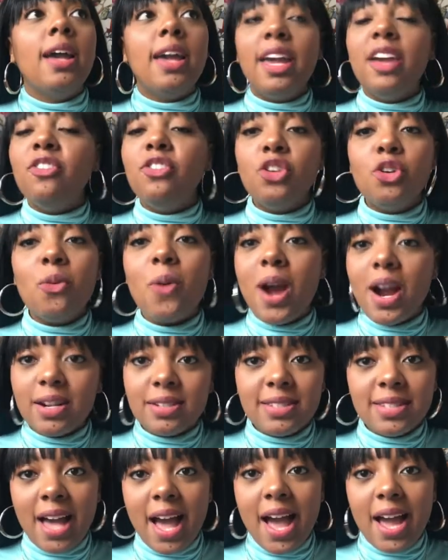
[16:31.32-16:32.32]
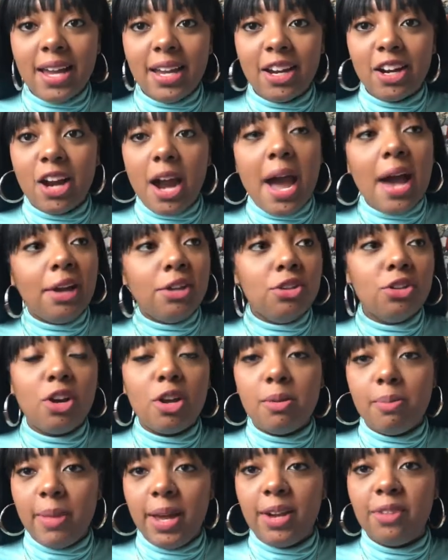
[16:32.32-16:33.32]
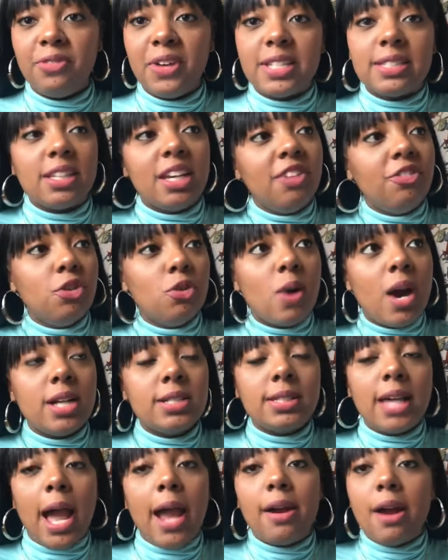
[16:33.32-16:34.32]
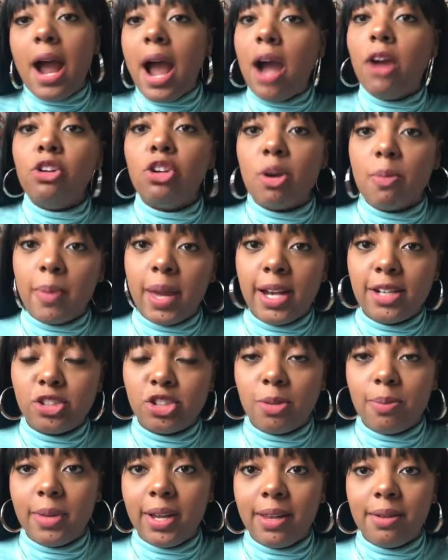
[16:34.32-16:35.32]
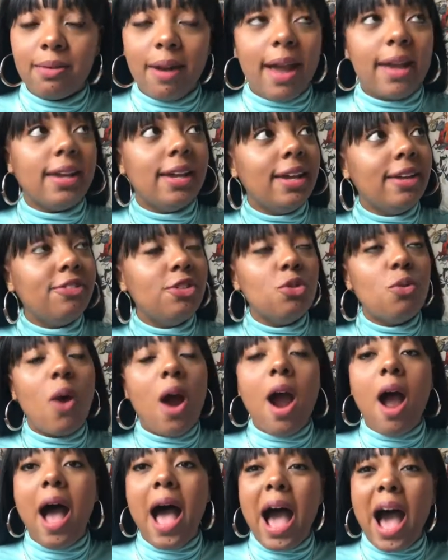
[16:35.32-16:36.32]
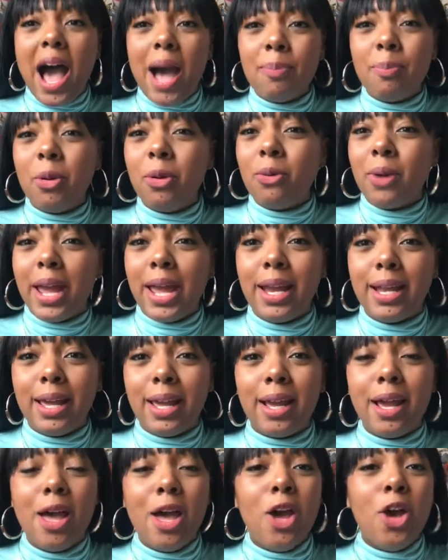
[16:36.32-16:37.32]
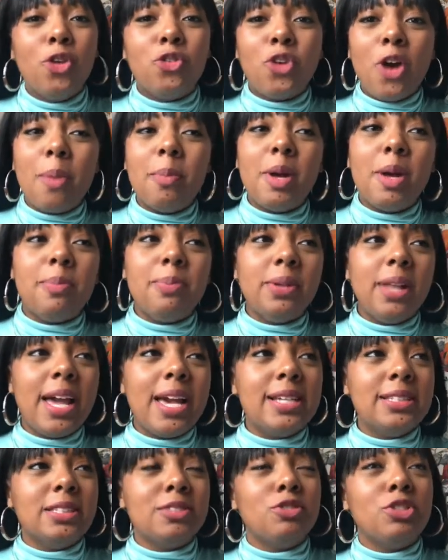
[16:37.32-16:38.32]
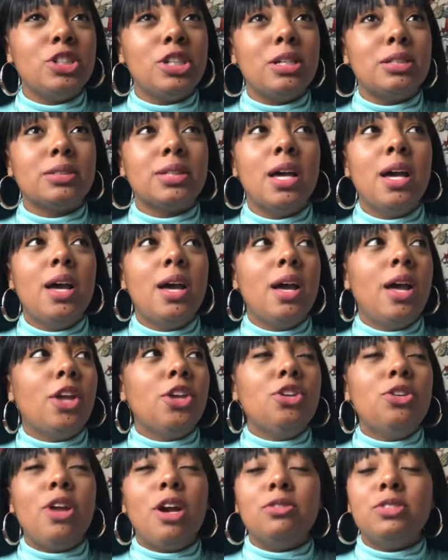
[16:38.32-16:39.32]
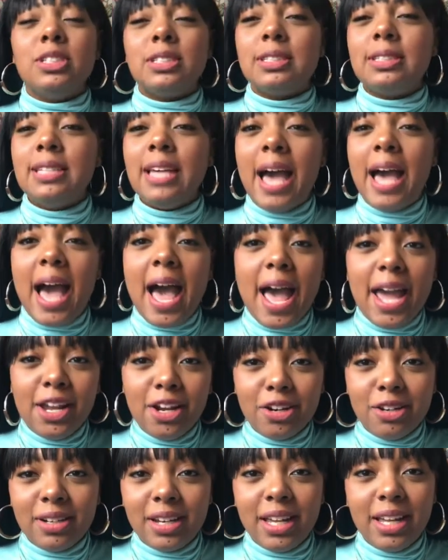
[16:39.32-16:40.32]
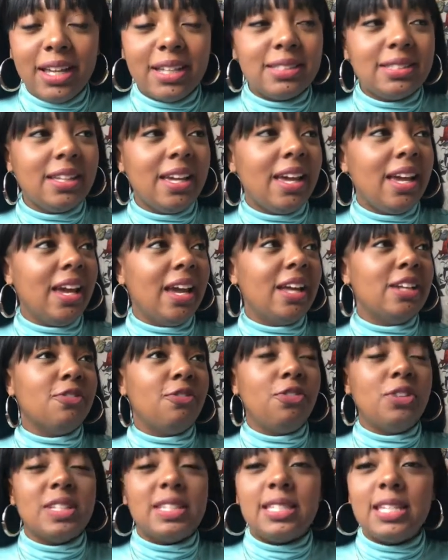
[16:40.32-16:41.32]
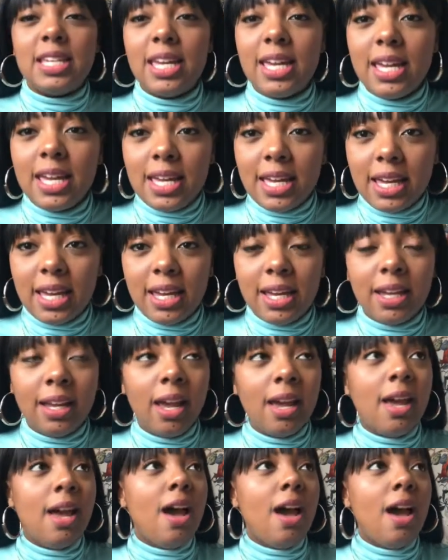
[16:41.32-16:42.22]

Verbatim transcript: If you are tired, how are you going to manifest? If you are tired, how are you going to manage your money, right? If you are operating from a place of just, you know, just tiredness and fatigue